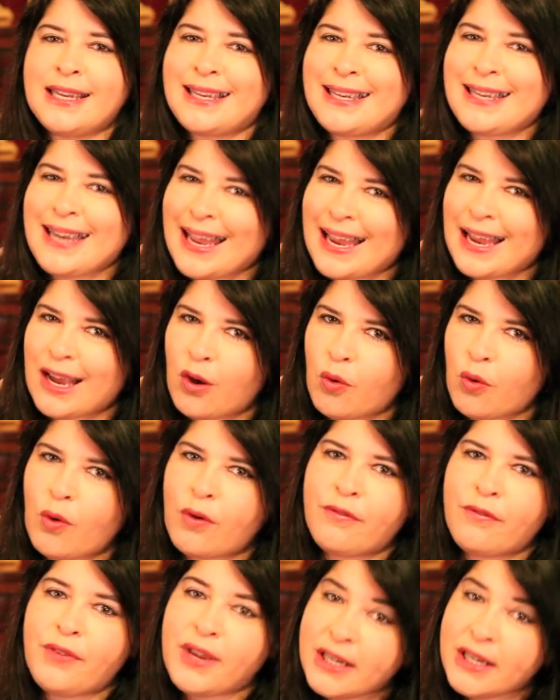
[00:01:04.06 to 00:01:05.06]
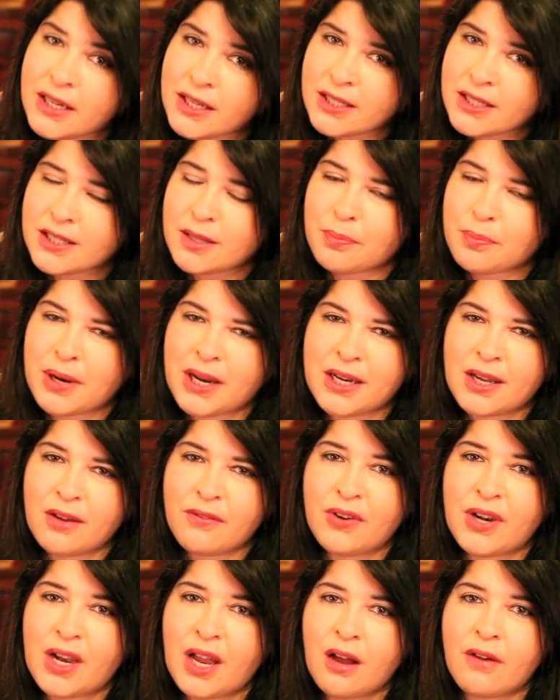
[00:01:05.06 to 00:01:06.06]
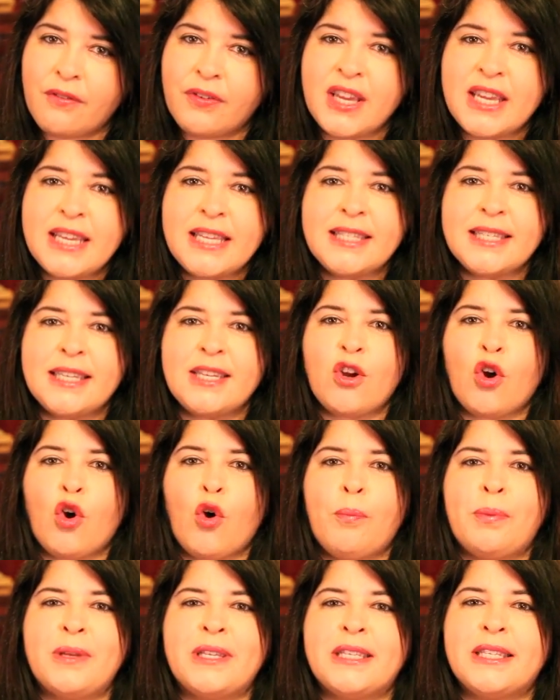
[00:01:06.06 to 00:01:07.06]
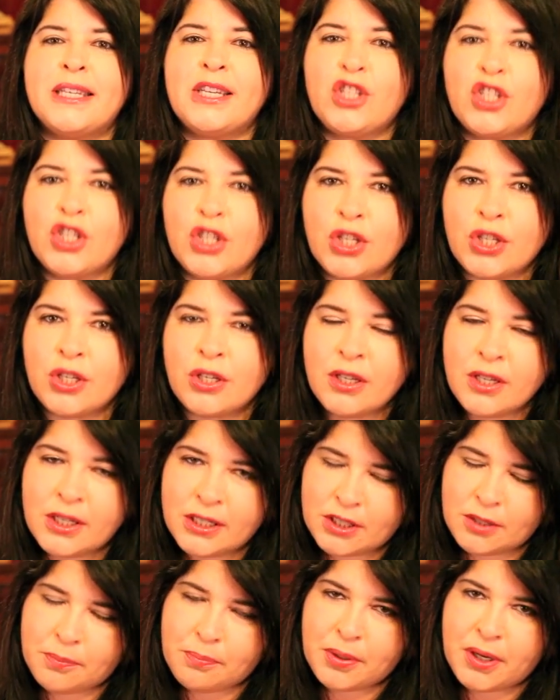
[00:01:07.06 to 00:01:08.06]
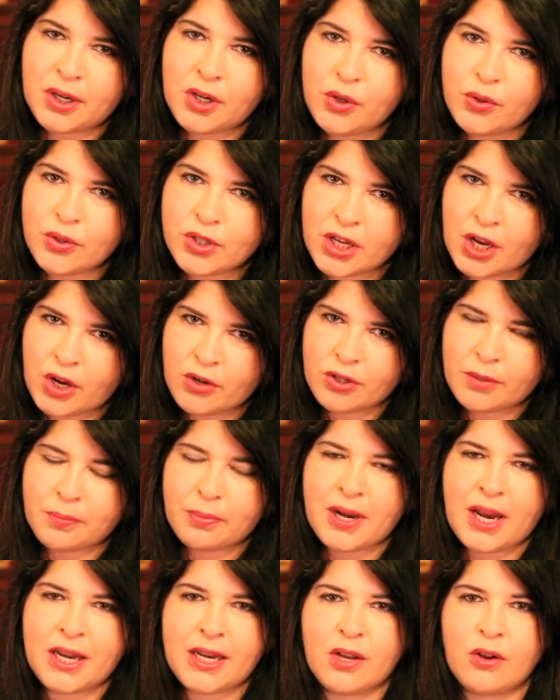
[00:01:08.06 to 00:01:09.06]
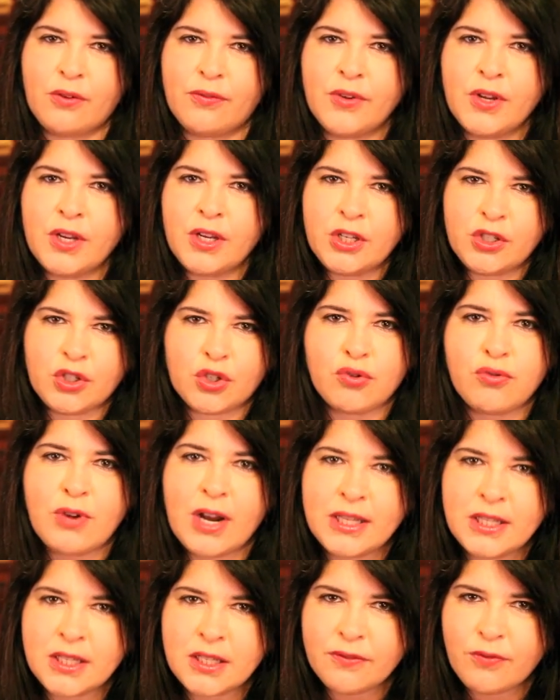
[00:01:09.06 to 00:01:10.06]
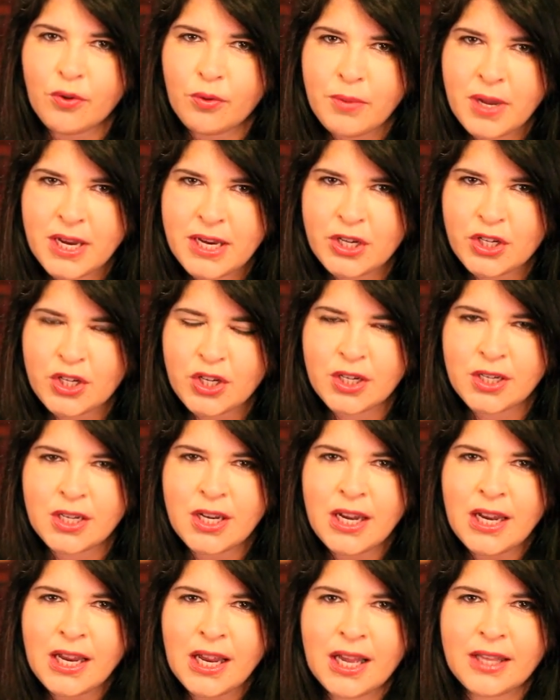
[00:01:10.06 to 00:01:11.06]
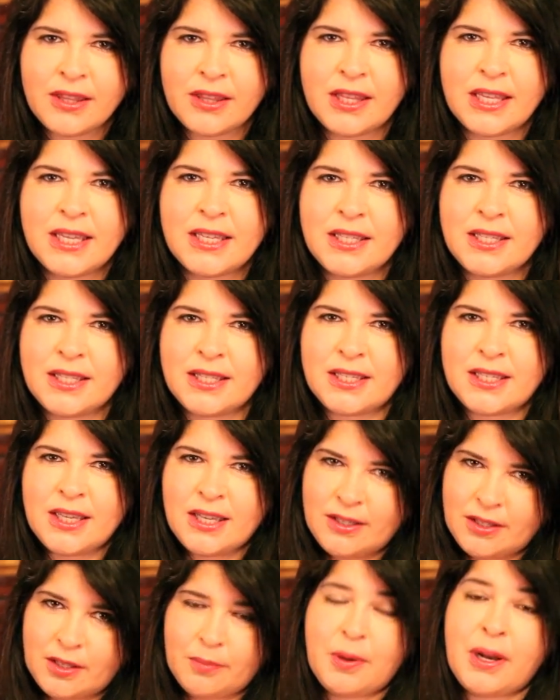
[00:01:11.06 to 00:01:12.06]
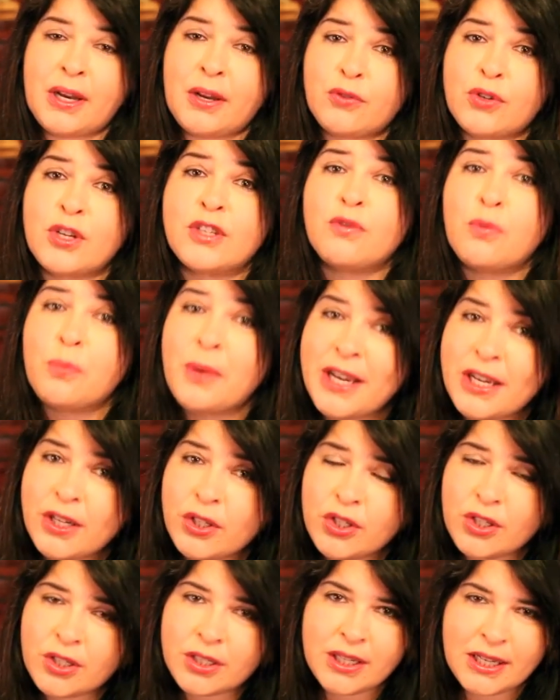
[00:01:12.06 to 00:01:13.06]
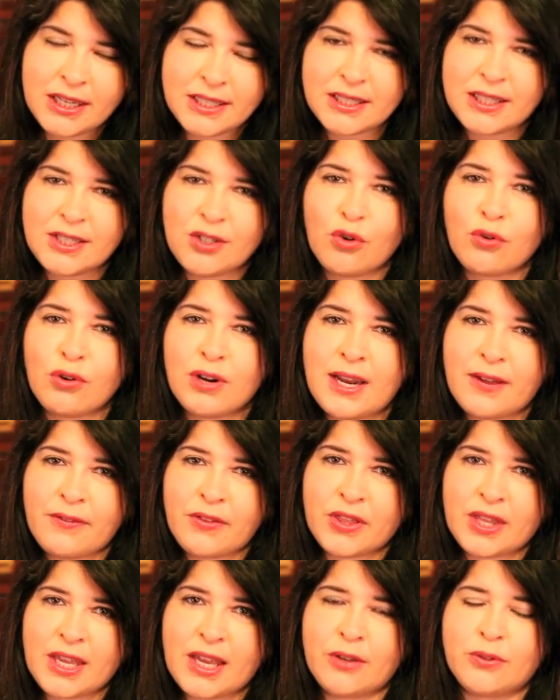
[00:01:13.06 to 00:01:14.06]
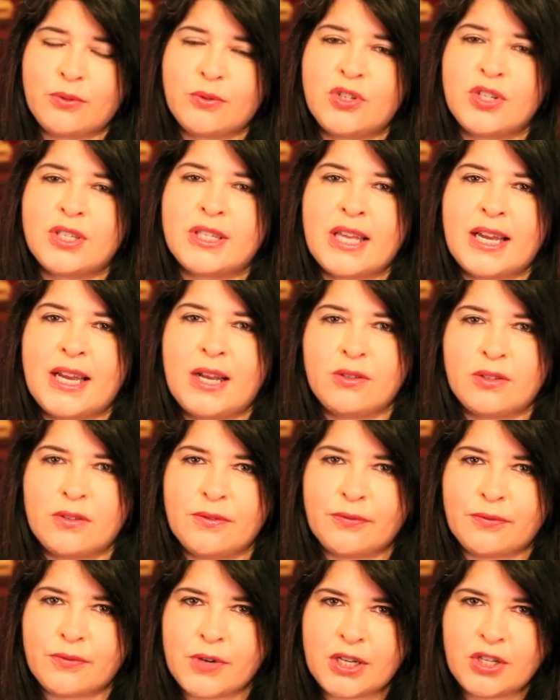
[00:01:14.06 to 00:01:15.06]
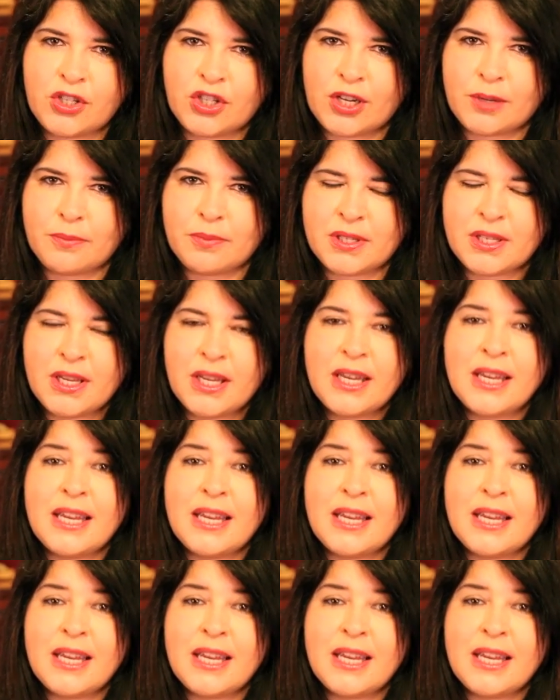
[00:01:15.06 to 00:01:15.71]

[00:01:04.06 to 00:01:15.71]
Now, Venus, the planet of love, is in opposition to Pluto, the planet of transformation. And this, the planet of transformation, is in your 11th house, which is the house of friendships.